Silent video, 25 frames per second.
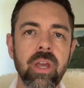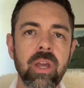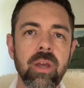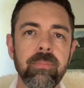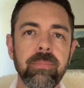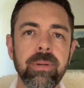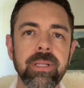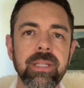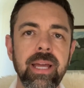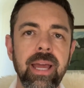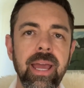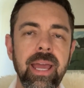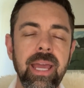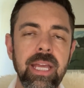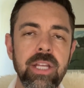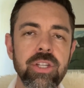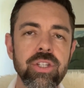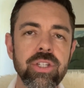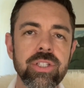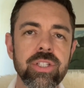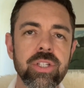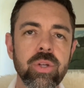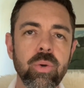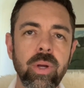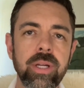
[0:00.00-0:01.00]
But that
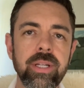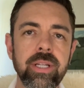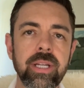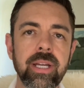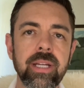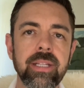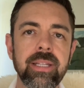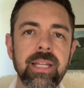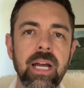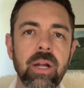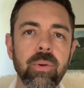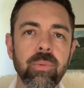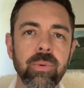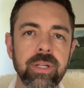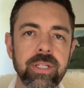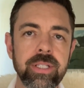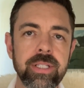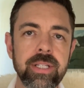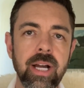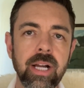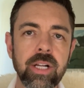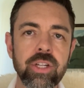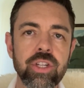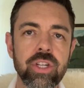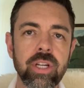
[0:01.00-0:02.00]
agent's going to get that
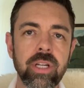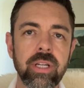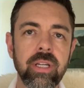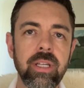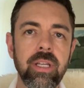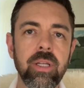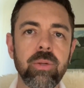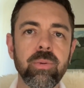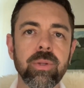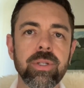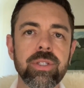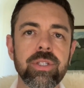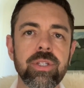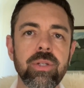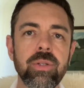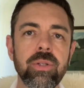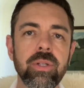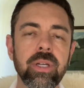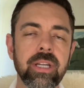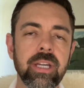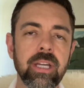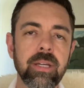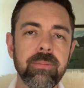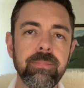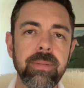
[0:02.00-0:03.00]
reduction equal to the
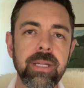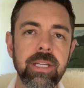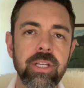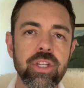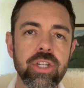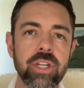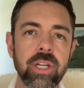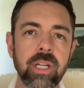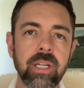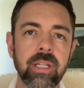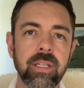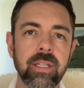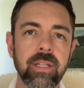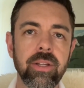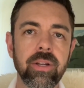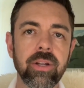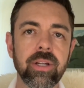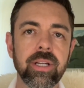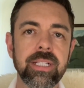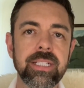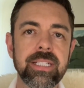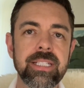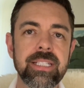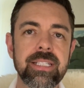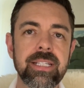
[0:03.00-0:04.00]
commission that they're
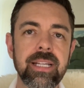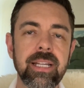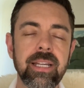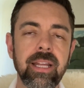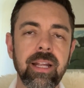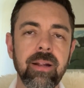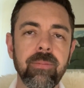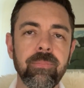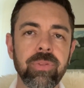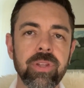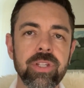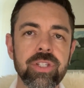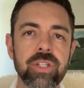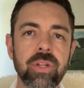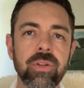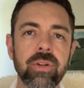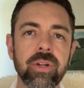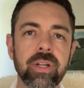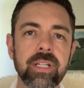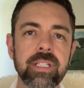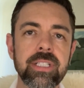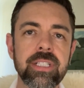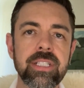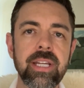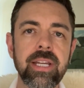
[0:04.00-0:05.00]
conceding. So they're
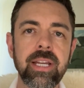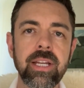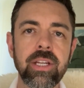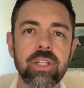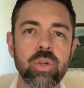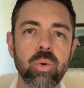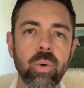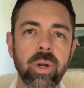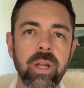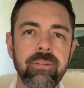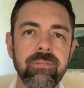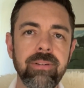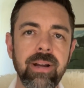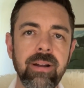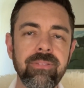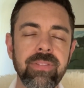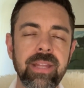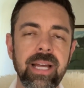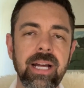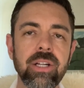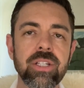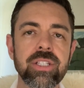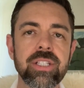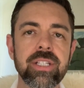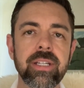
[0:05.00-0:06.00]
conceding
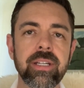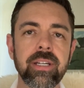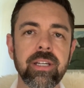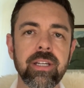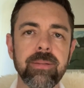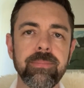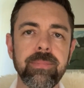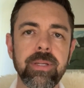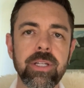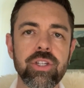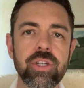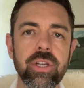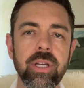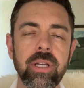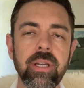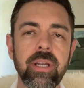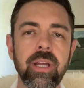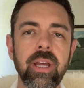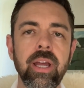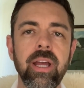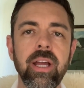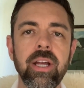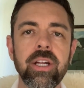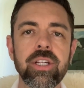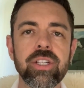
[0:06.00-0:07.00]
$25,000 in commission.
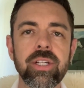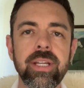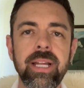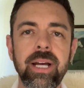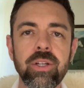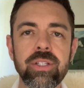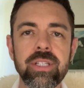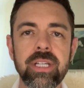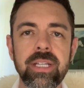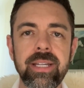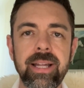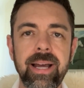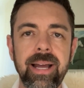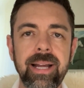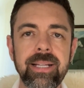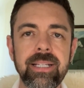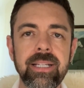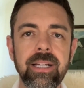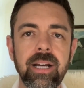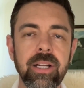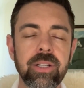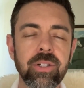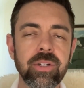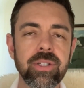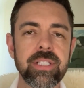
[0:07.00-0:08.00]
So now it's a
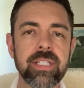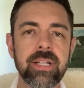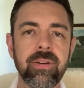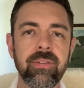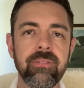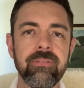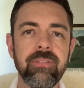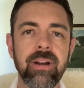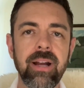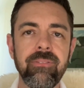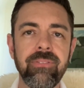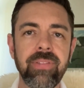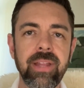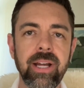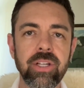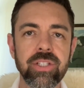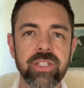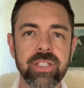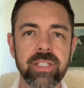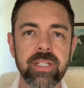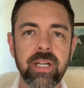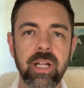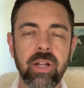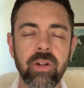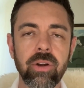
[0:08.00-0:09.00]

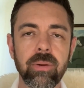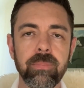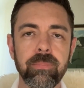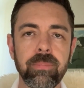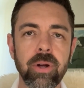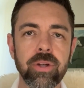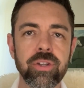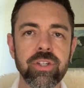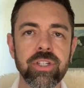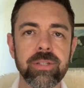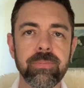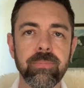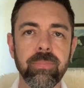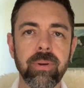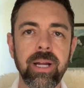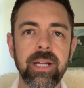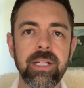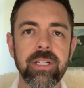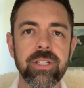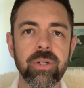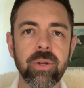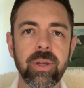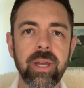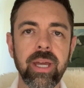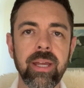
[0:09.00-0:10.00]
$975,000 purchase
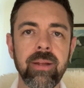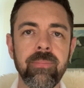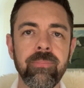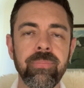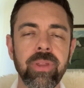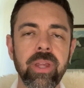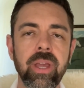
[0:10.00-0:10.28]
price, okay?